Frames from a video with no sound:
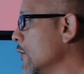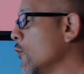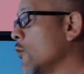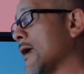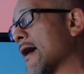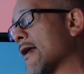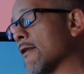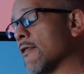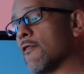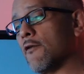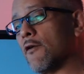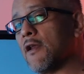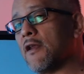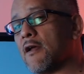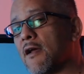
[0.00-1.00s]
we had
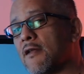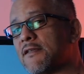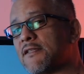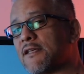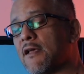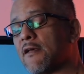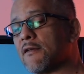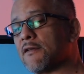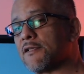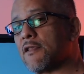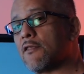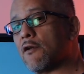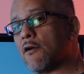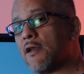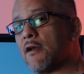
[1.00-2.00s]
39 sales,
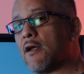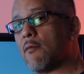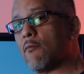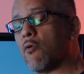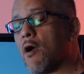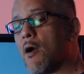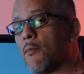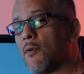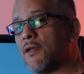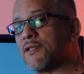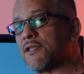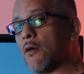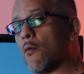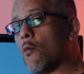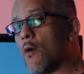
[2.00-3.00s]
39
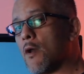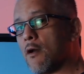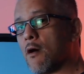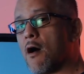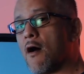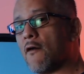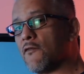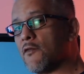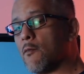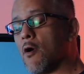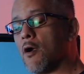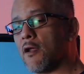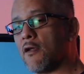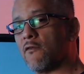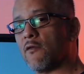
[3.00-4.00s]
properties that went off the
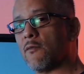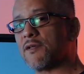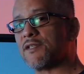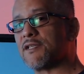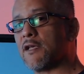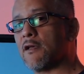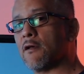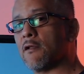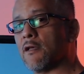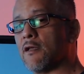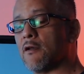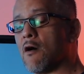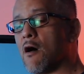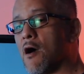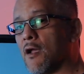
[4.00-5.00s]
market from a sale
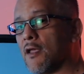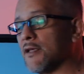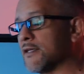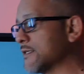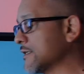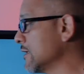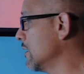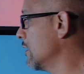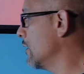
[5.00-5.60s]
in August.